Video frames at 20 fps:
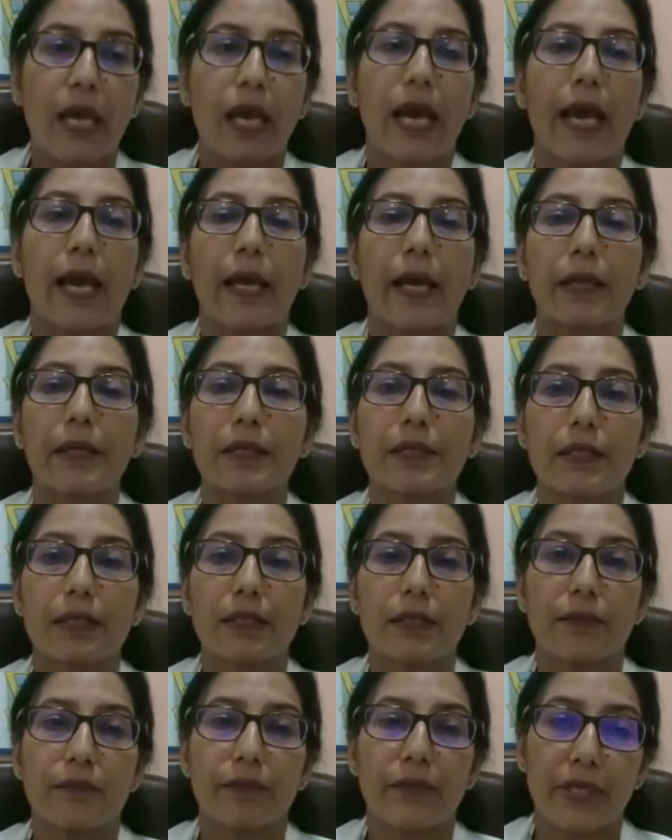And
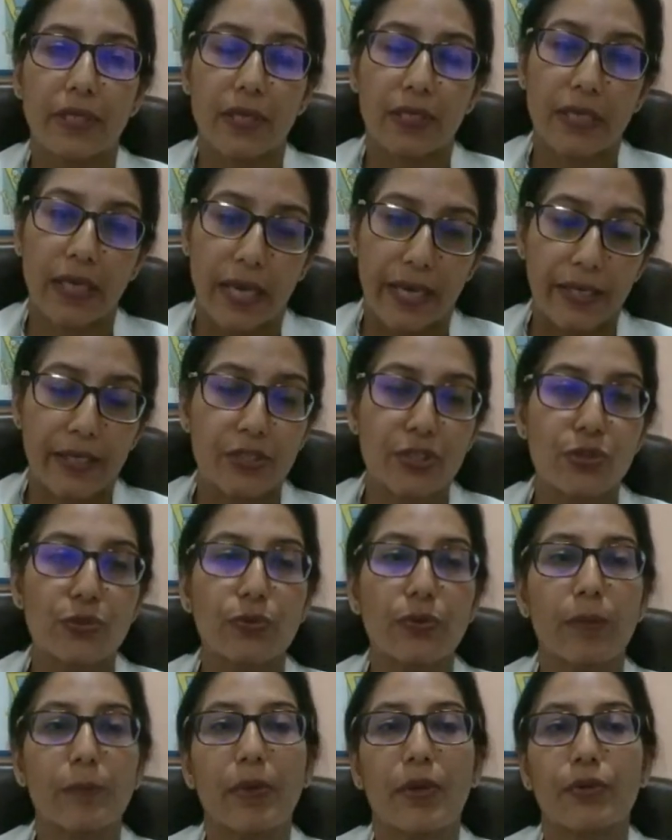we can guide
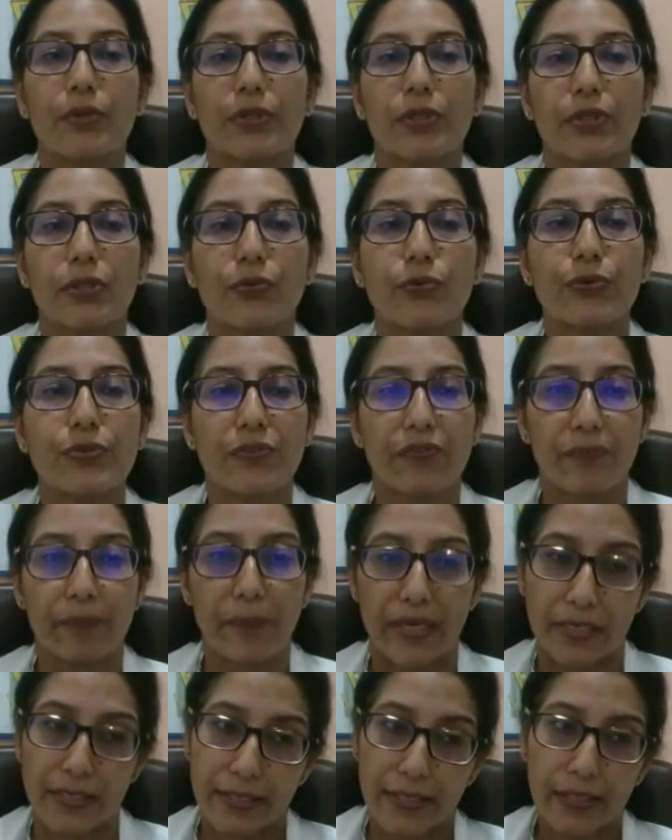you about the use of
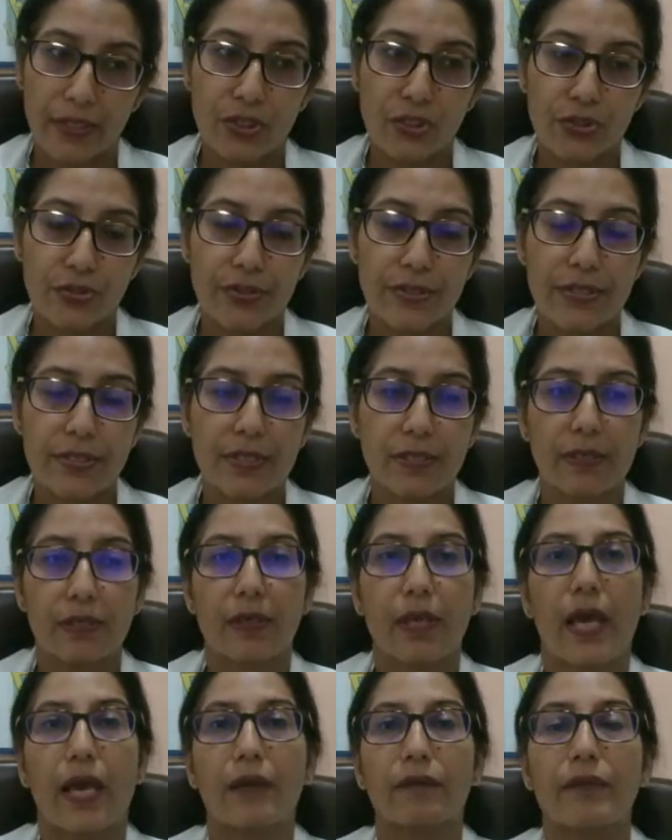medications,
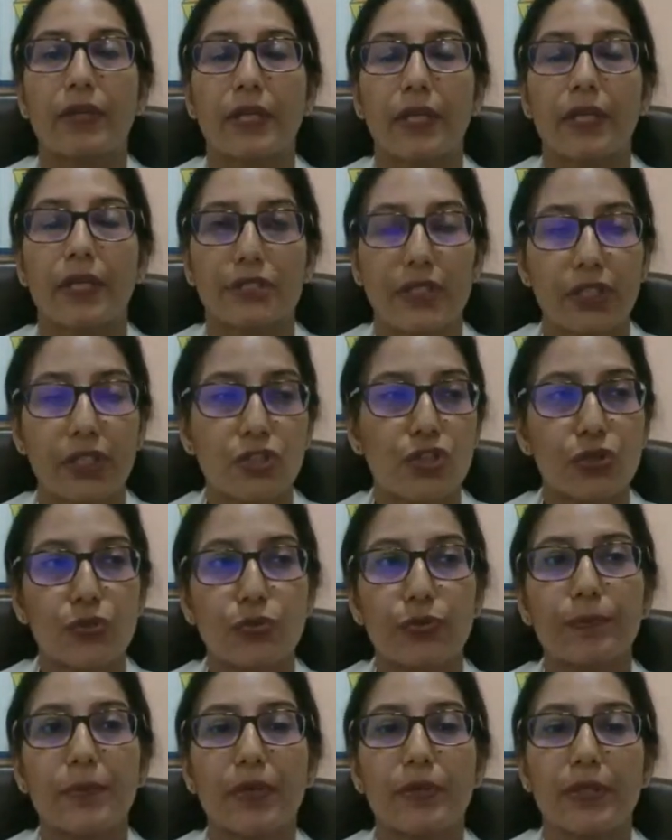and we can teach
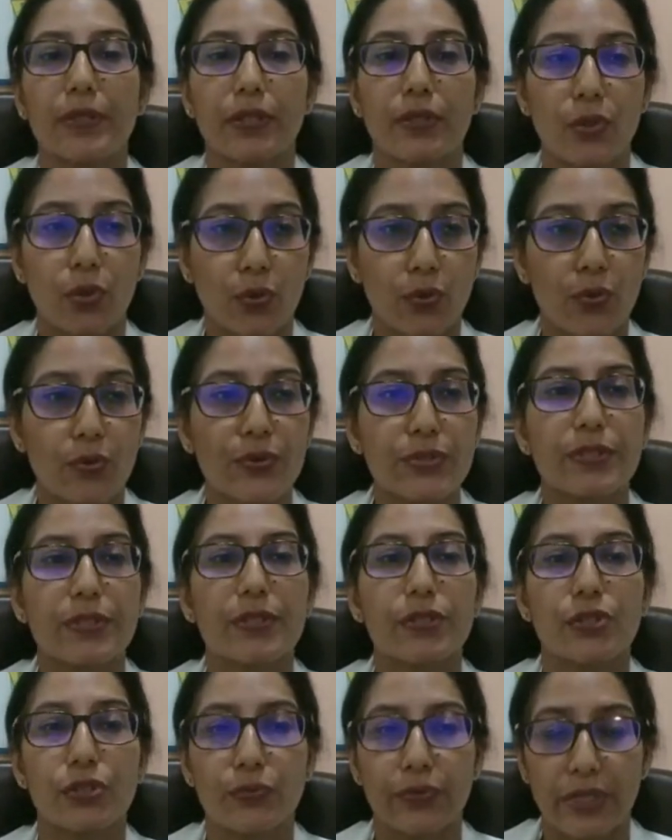you about the dose,
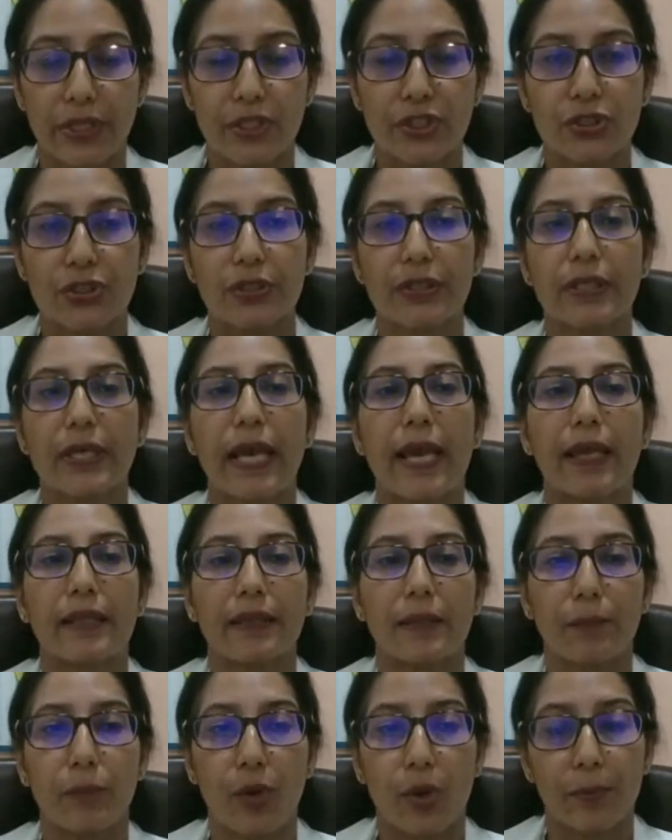the duration, and
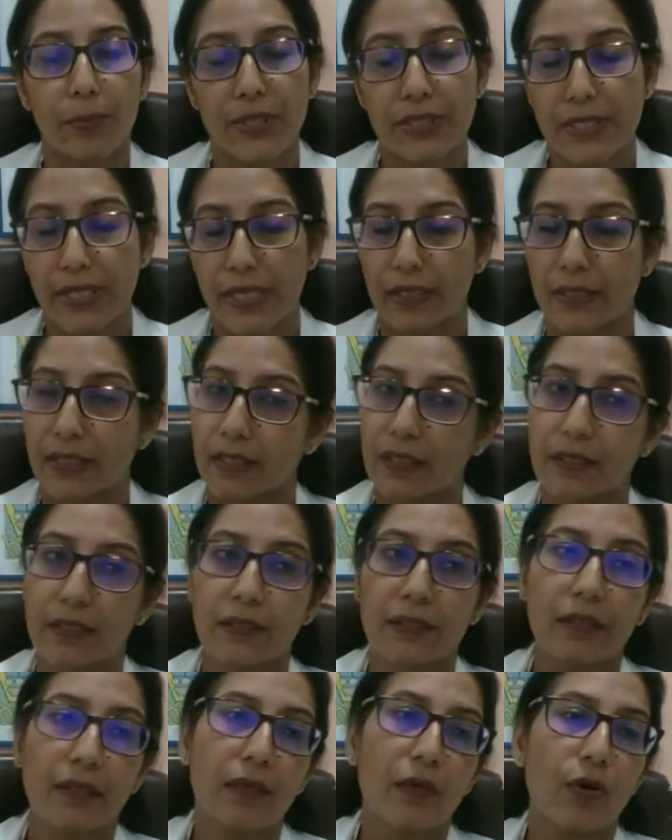the proper technique
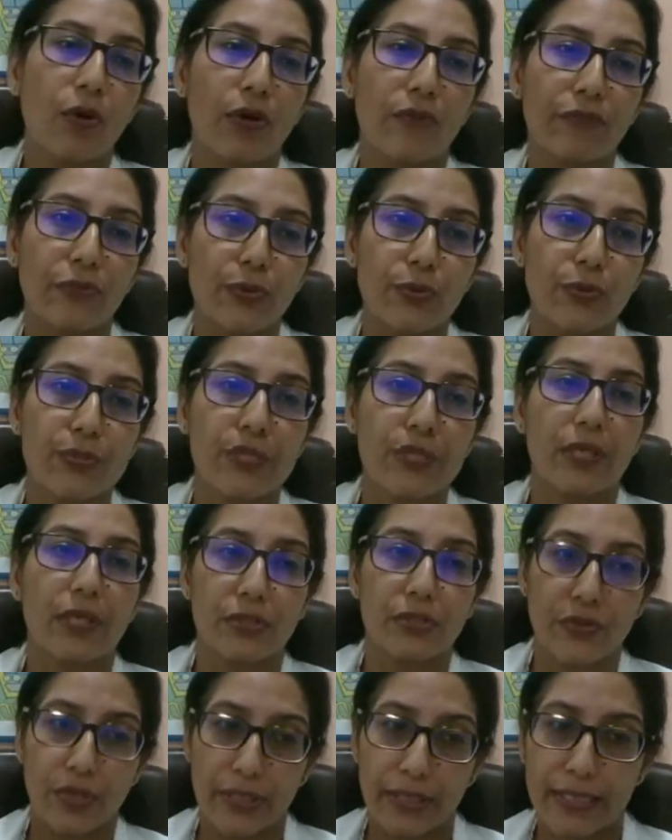of using
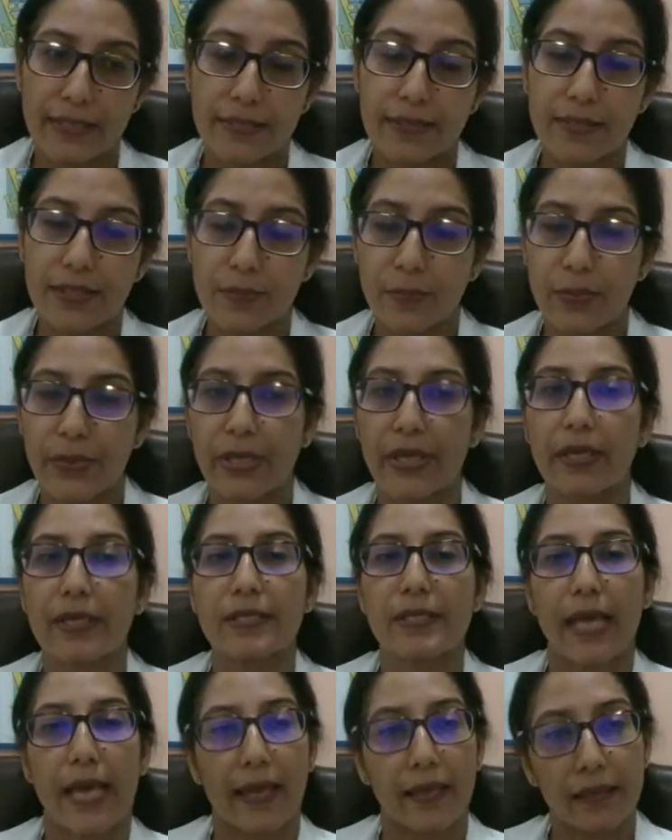intranasal
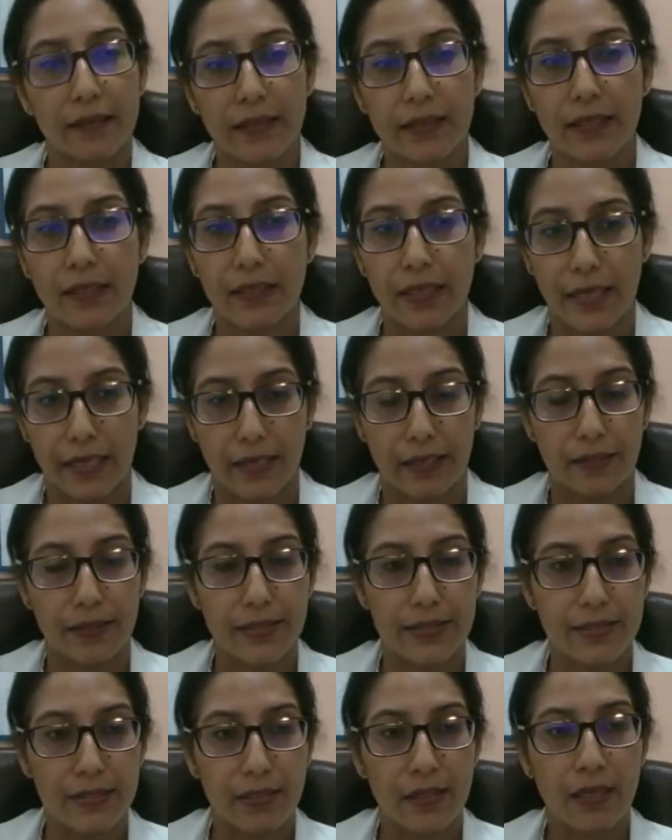sprays and the
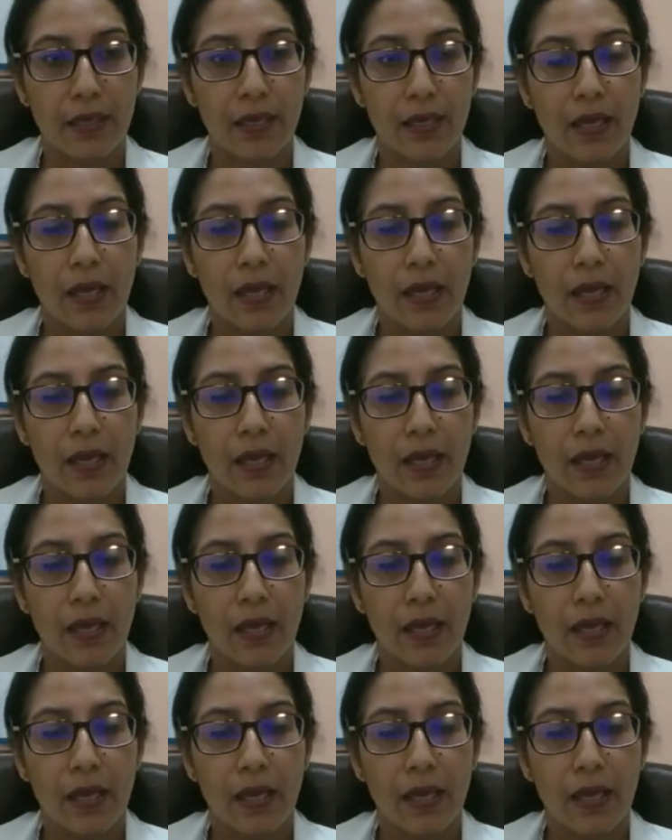inhalers.